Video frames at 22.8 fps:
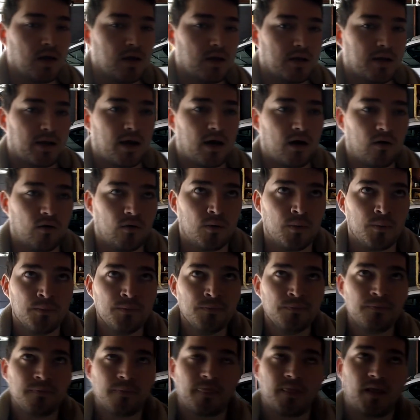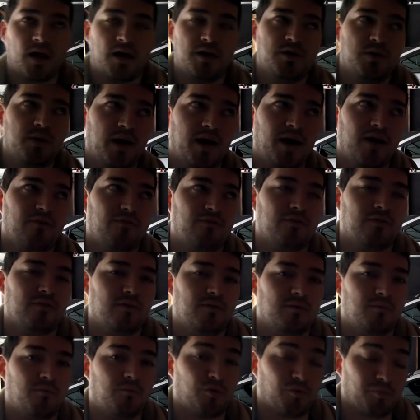Now, I do have
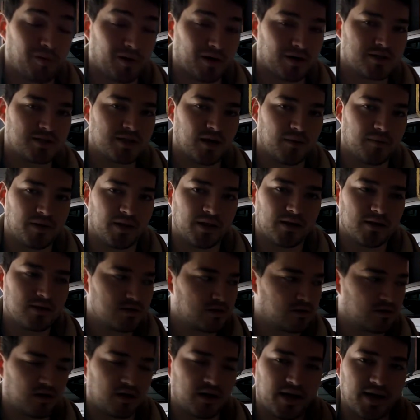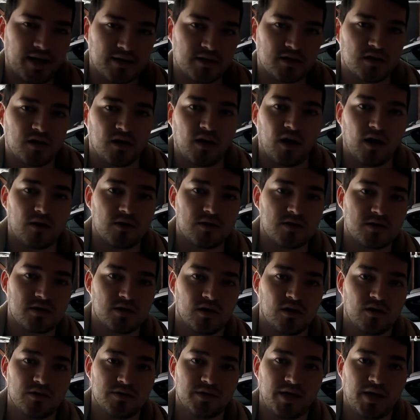more parts coming in, so I got the cutout
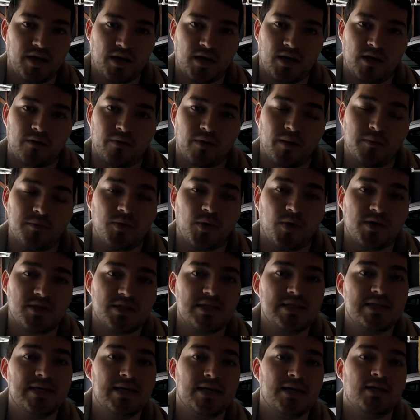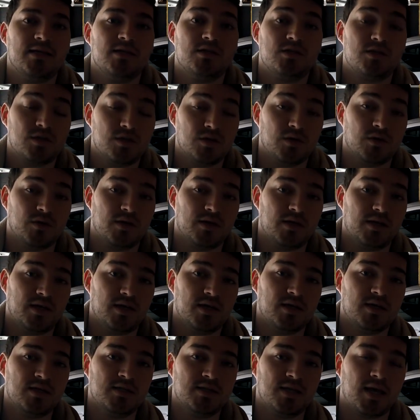installed, and what I'm going to get soon
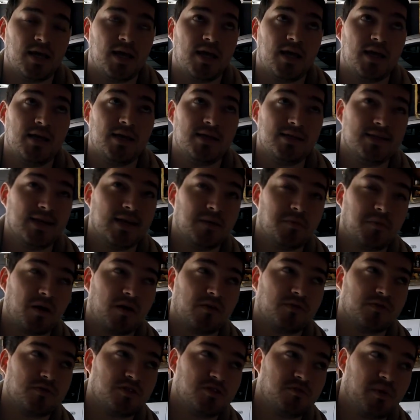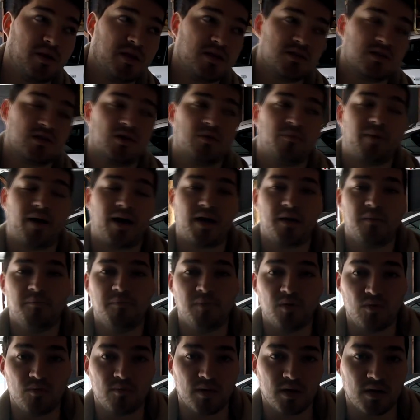is a intake manifold spacer by
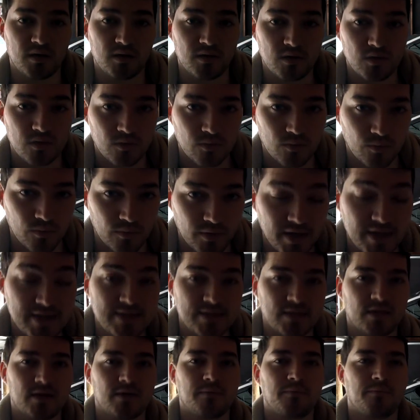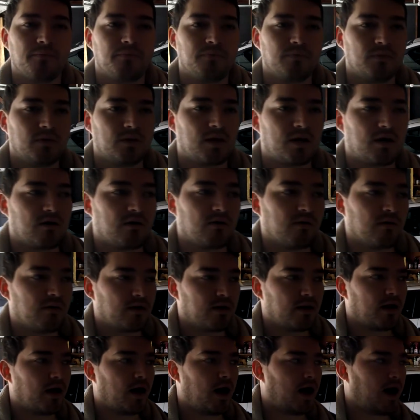Boomba Racing. Now,
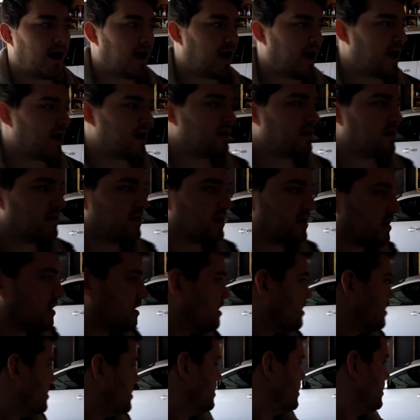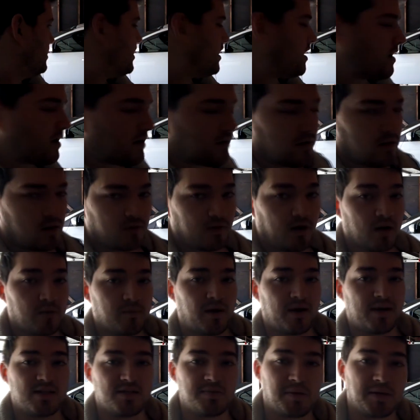I had the uh, throttle
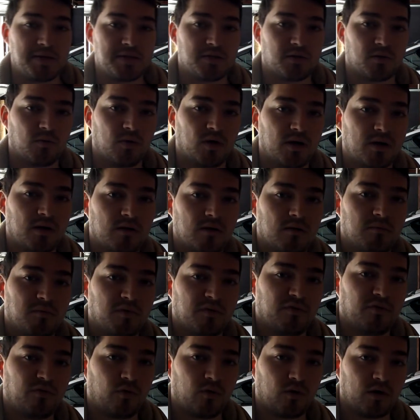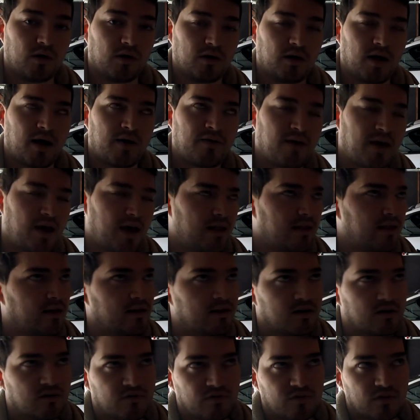body spacer one before. I've had that
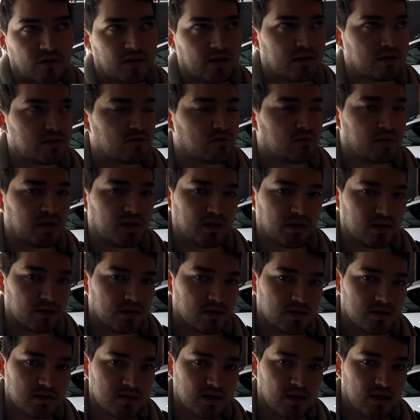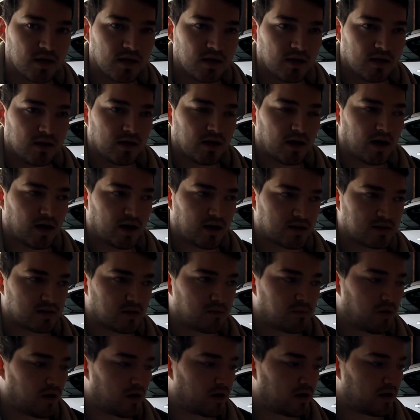thing for like so many years because uh, I
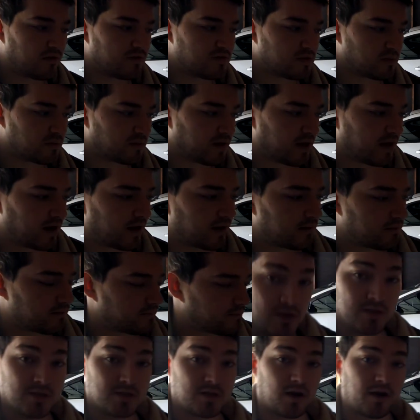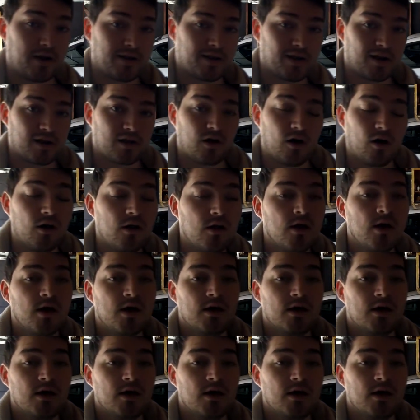bought it off some guy. Sorry, got a call.